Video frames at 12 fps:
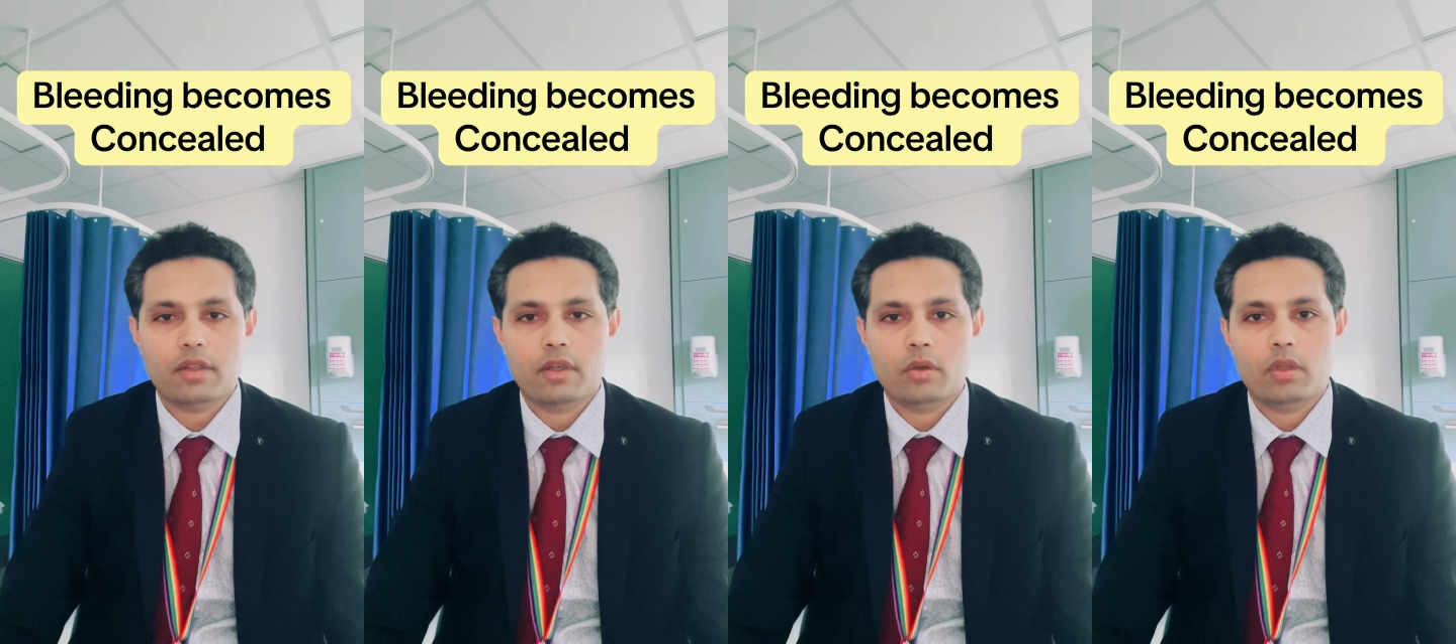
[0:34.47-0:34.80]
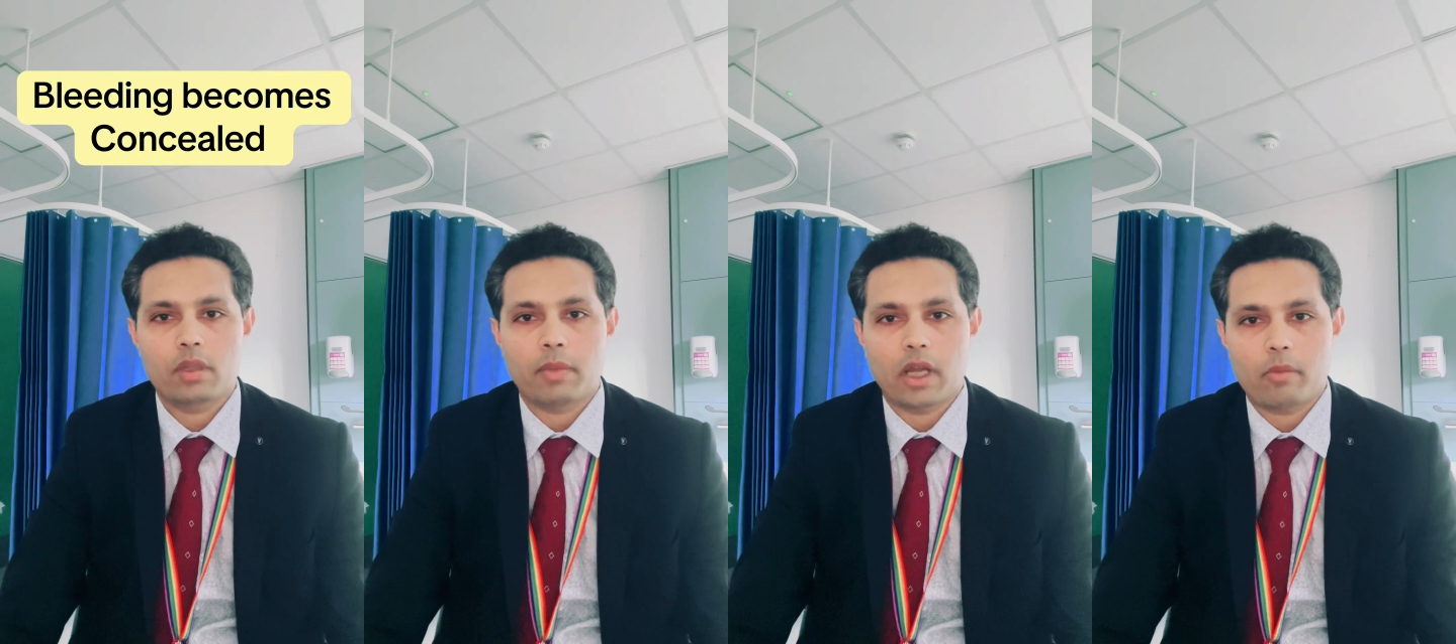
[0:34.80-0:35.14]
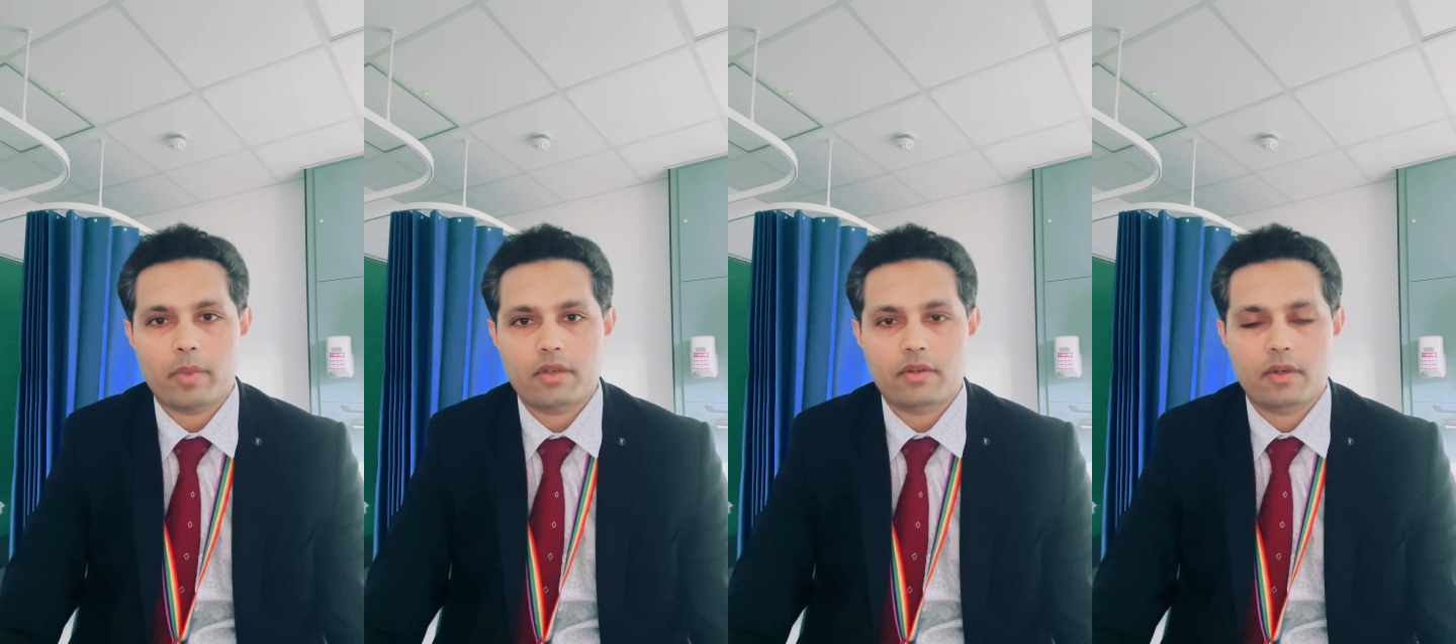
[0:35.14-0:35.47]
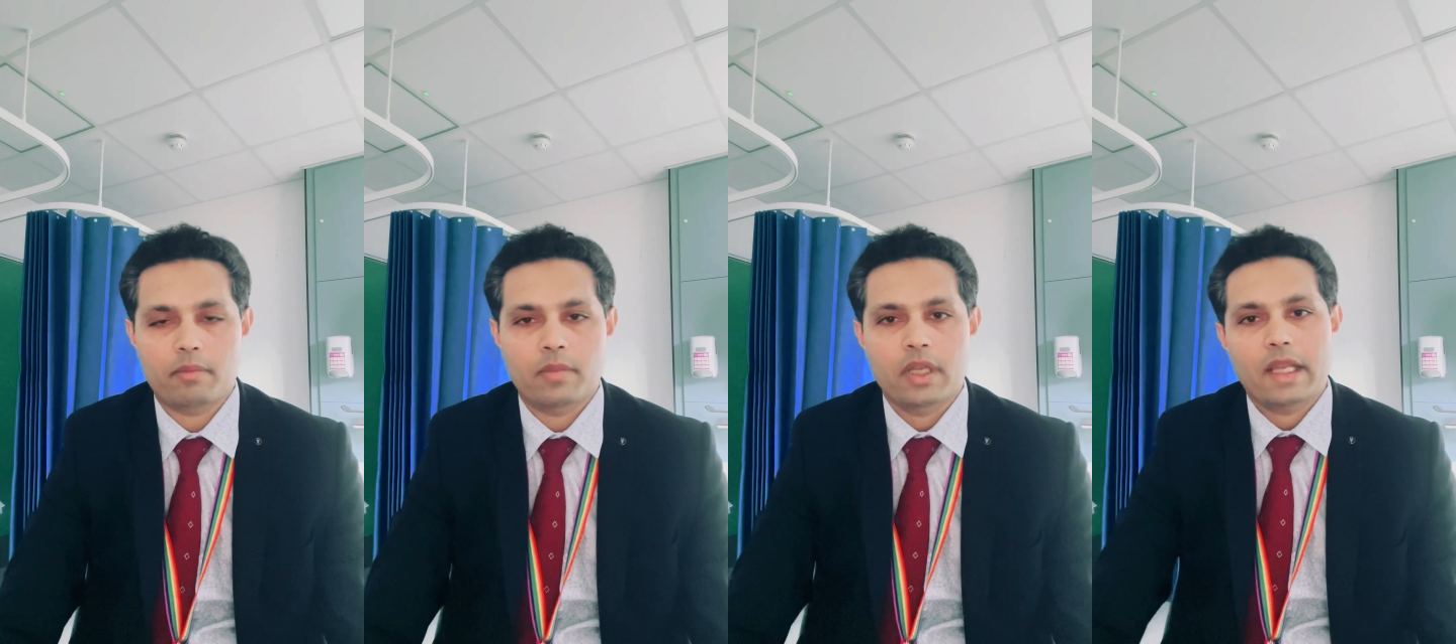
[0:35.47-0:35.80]
into the
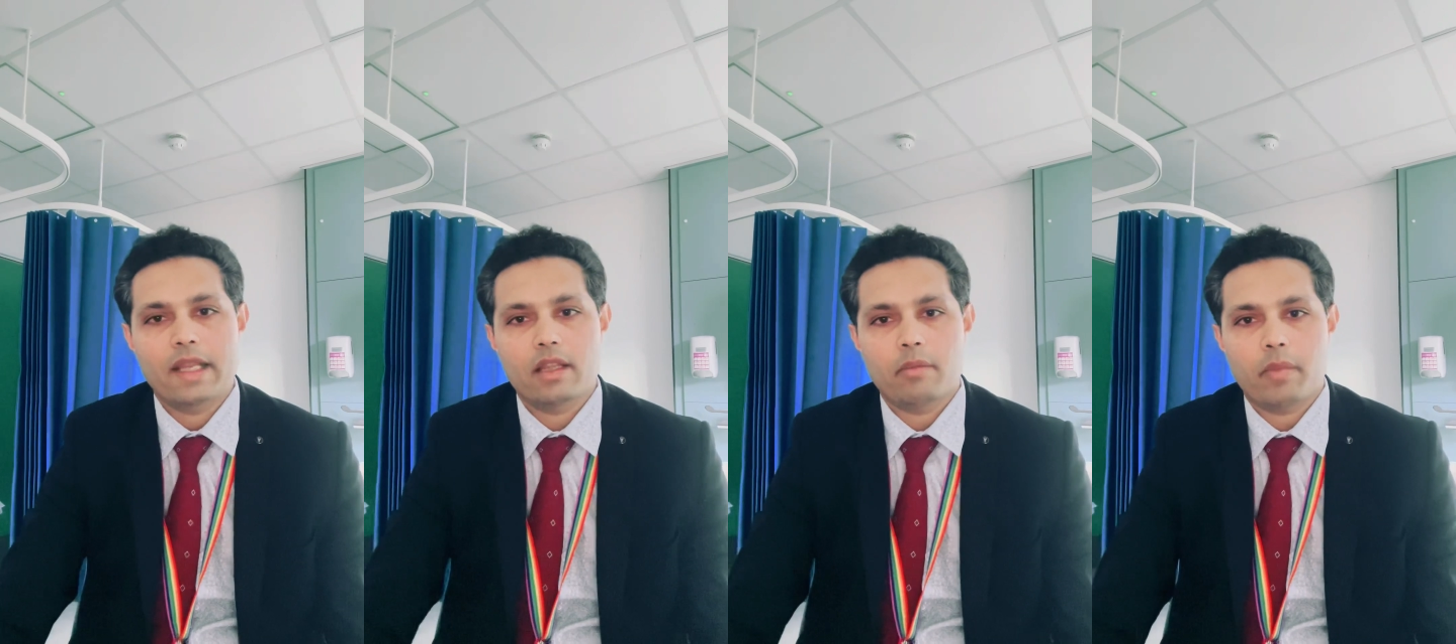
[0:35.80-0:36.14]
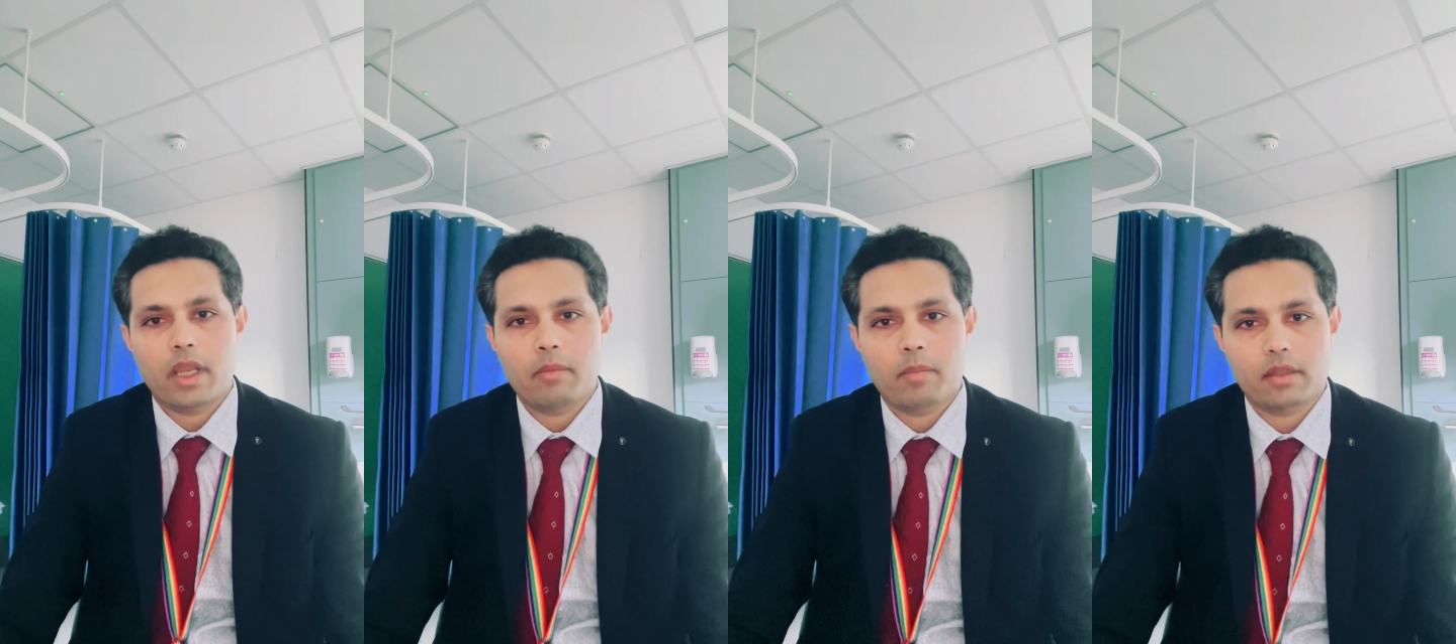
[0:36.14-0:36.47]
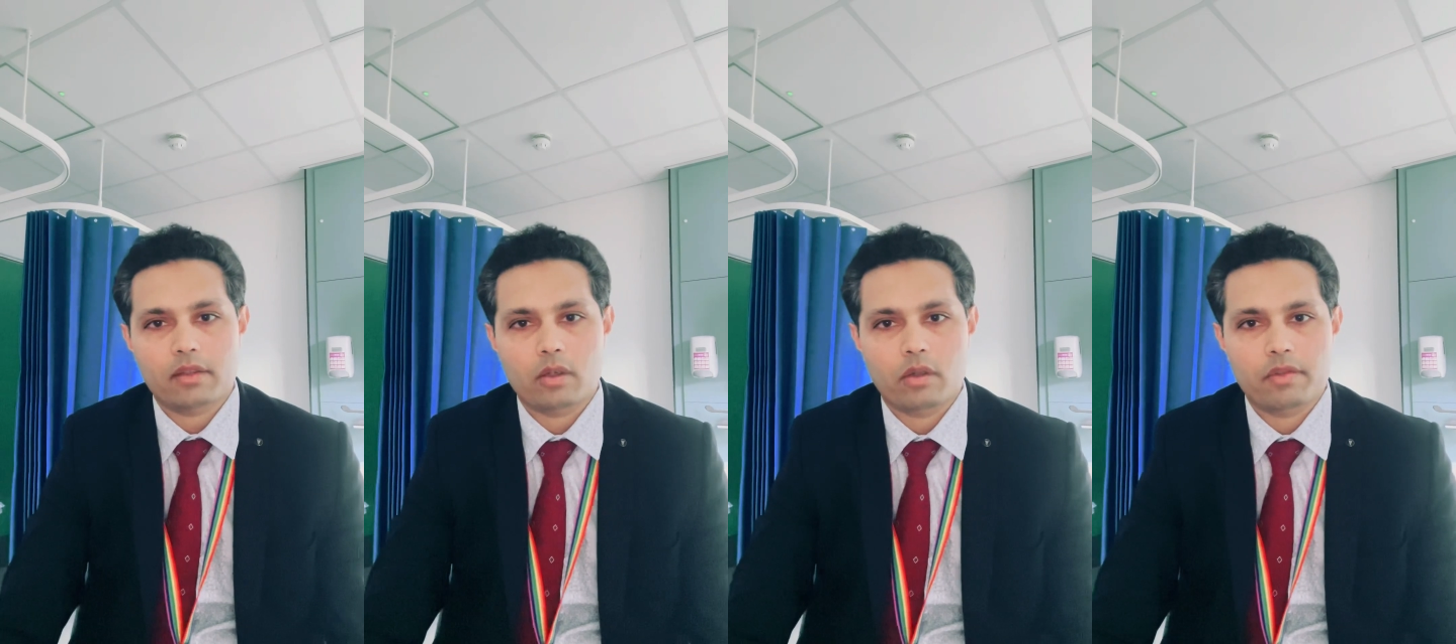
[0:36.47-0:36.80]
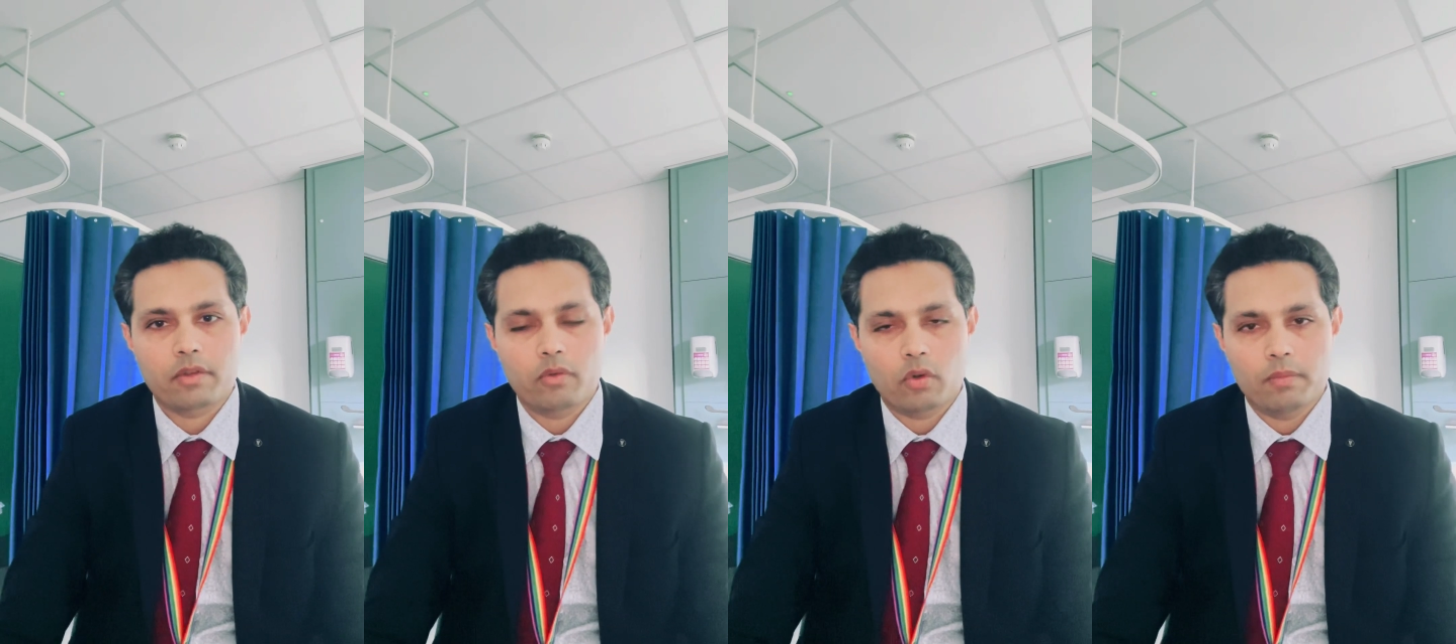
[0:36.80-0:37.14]
myometrium in the main muscle of the
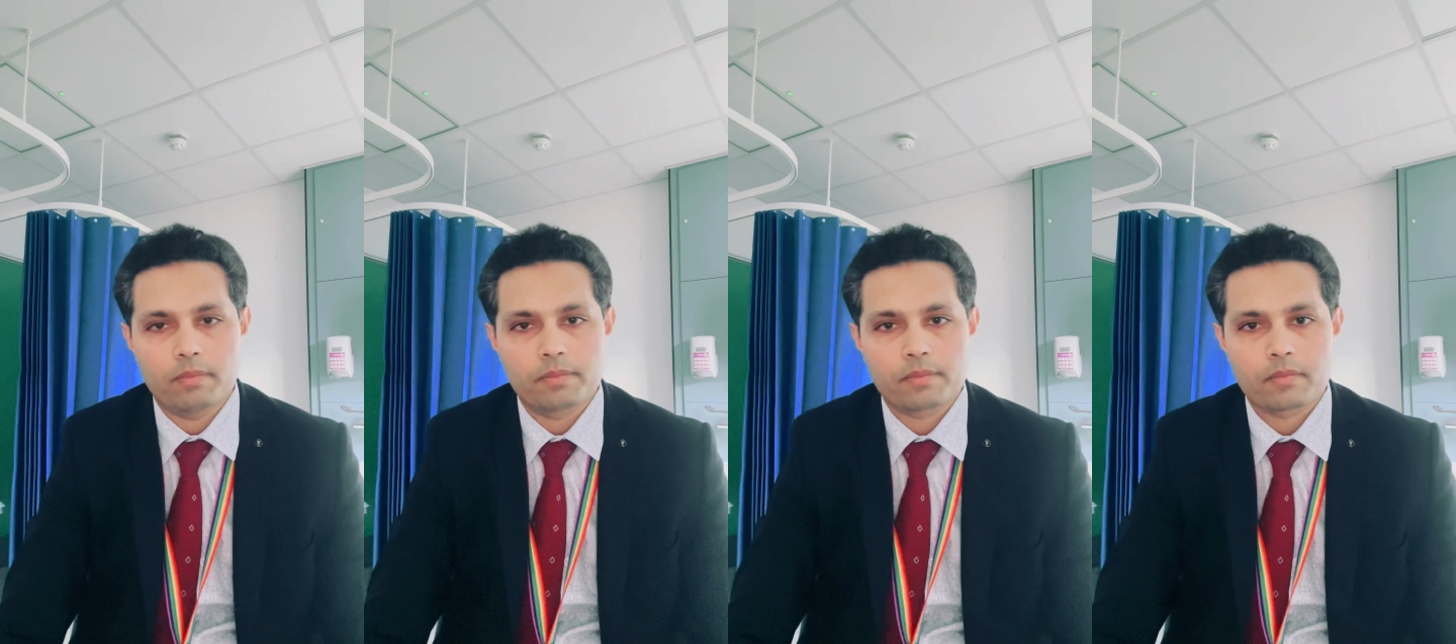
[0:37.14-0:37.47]
womb.